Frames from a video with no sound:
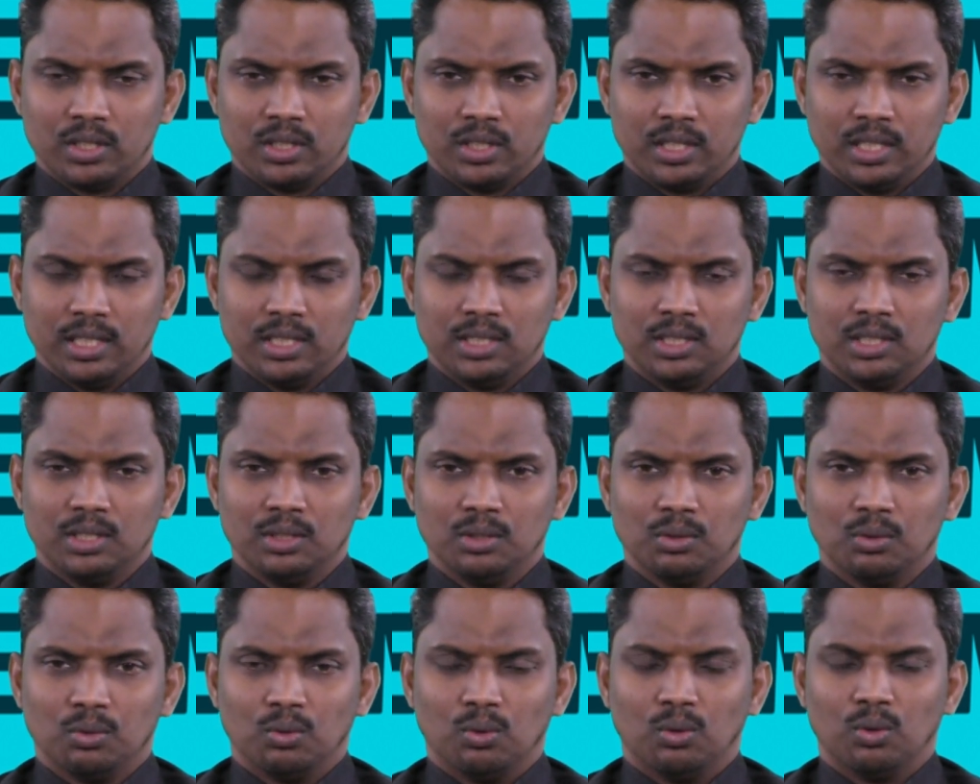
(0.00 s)

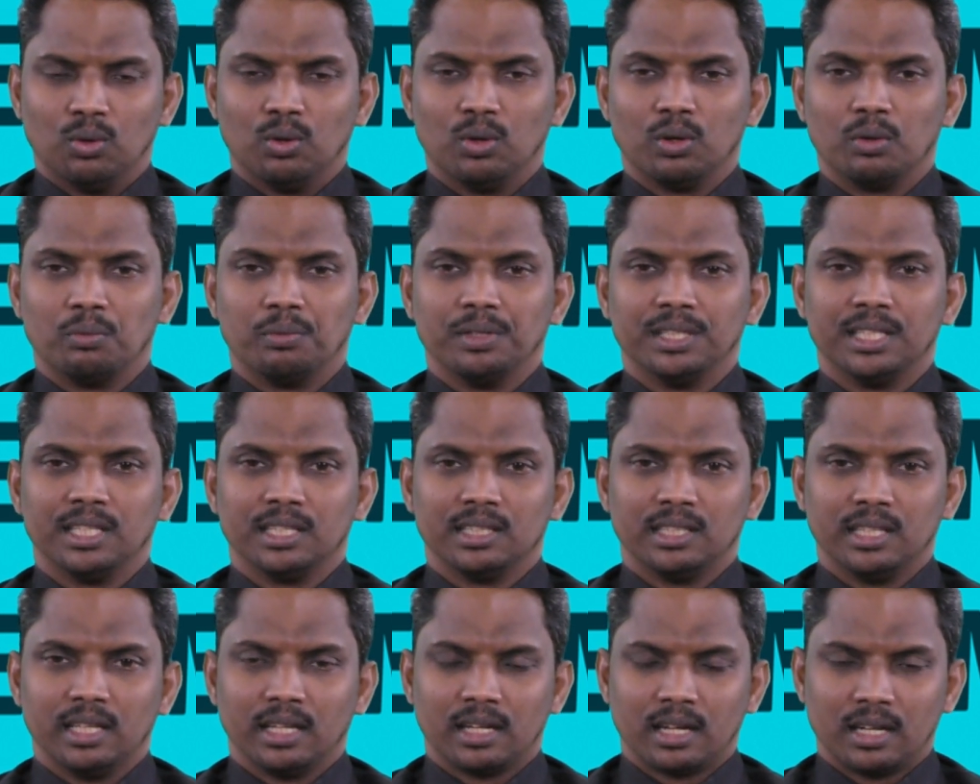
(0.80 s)
teaching or whether
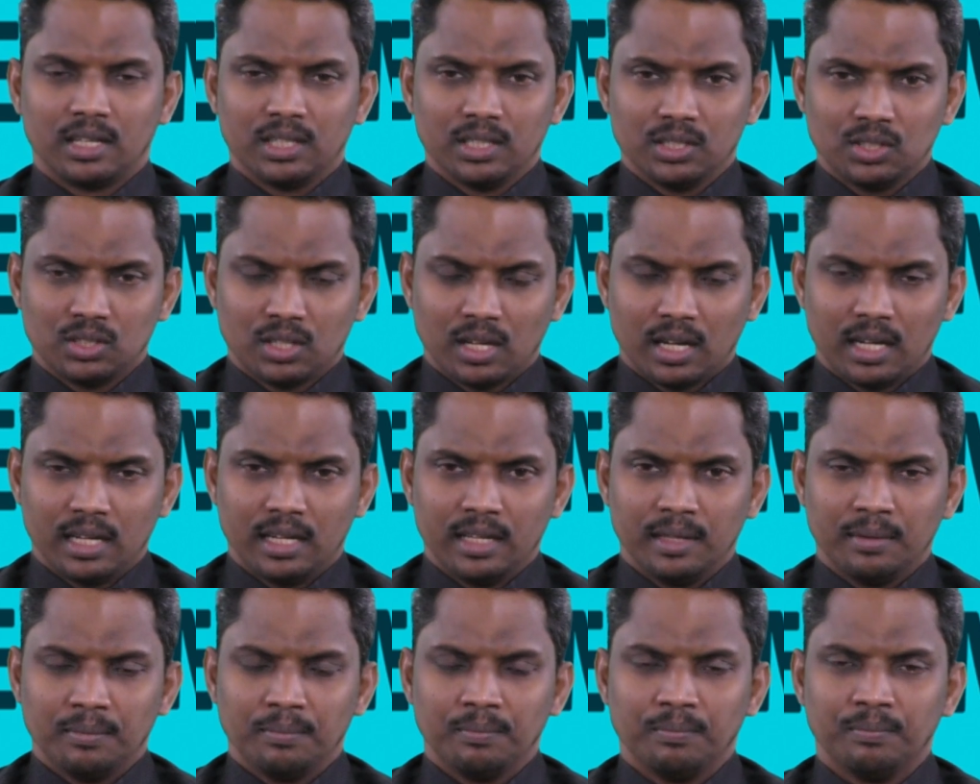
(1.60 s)
they are
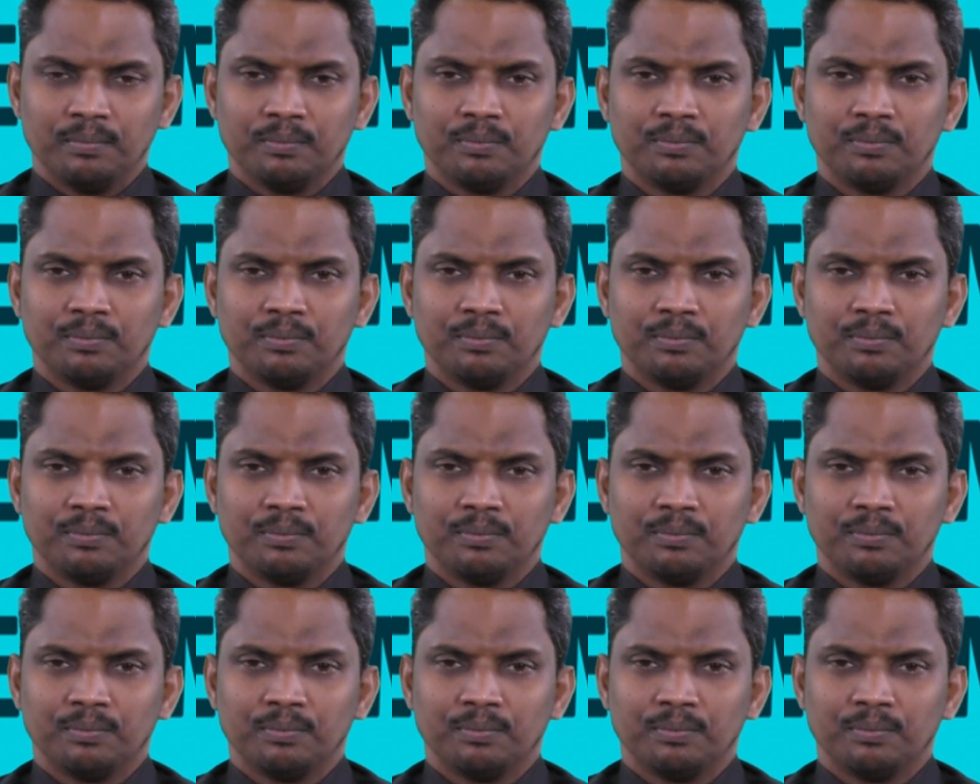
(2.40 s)
understanding